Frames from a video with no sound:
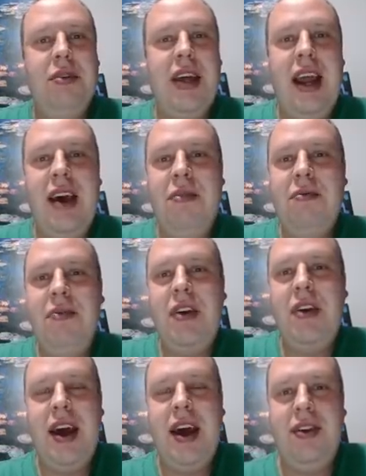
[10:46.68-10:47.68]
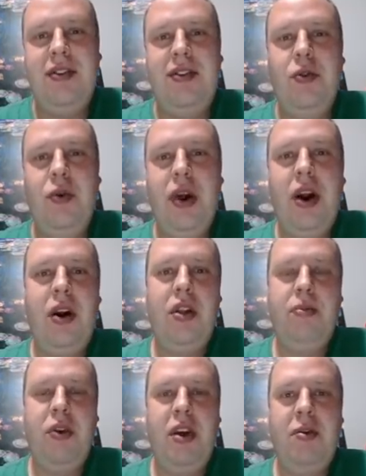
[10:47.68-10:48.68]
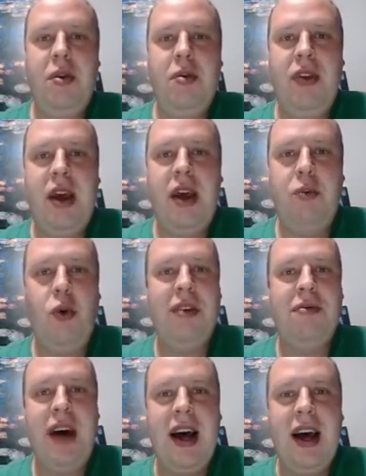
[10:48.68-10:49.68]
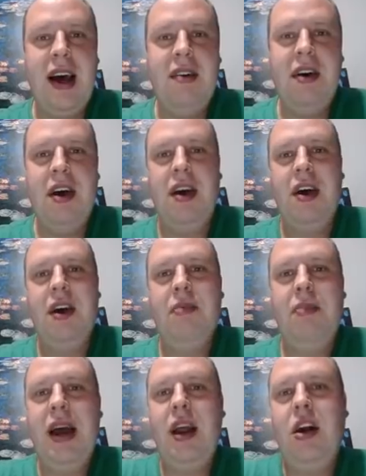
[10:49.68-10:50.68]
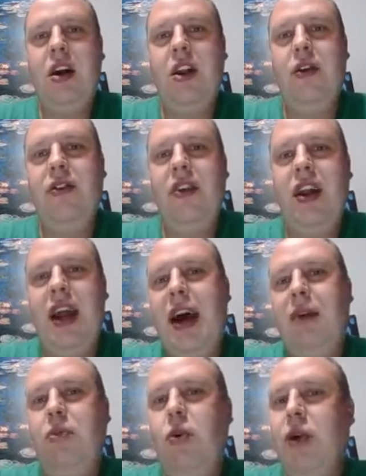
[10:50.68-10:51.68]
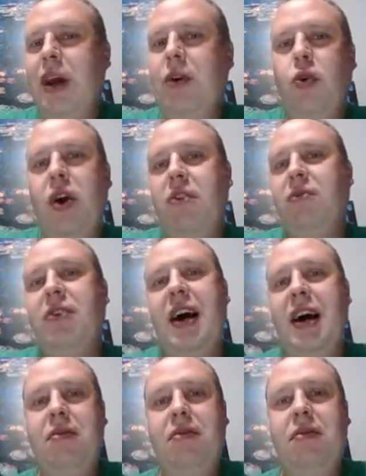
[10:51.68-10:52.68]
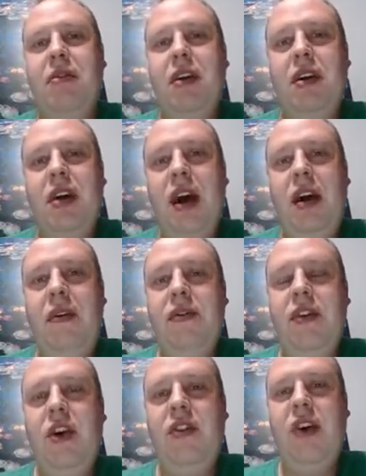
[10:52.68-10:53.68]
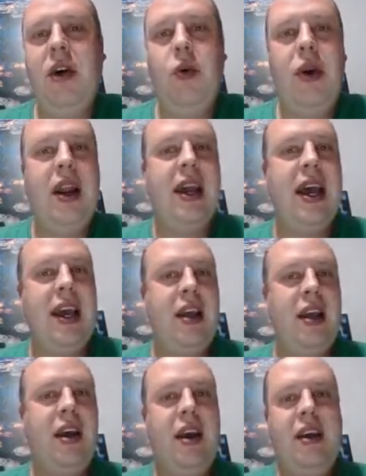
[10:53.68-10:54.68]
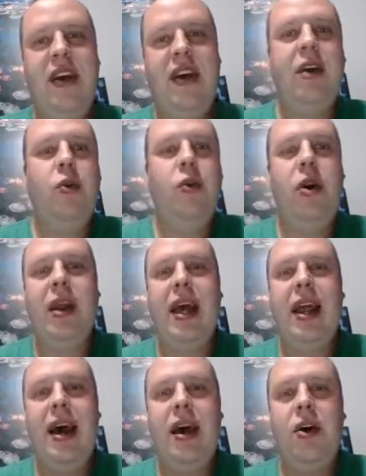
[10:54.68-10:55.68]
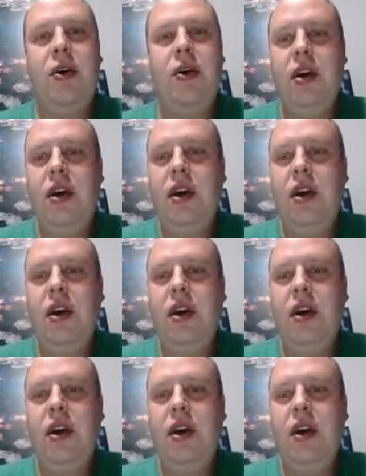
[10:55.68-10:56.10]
Get MVIS where the premium's at 0.5, buy to close it at 0.15. Okay, I'll tell you exactly where to get in, exactly where to get out,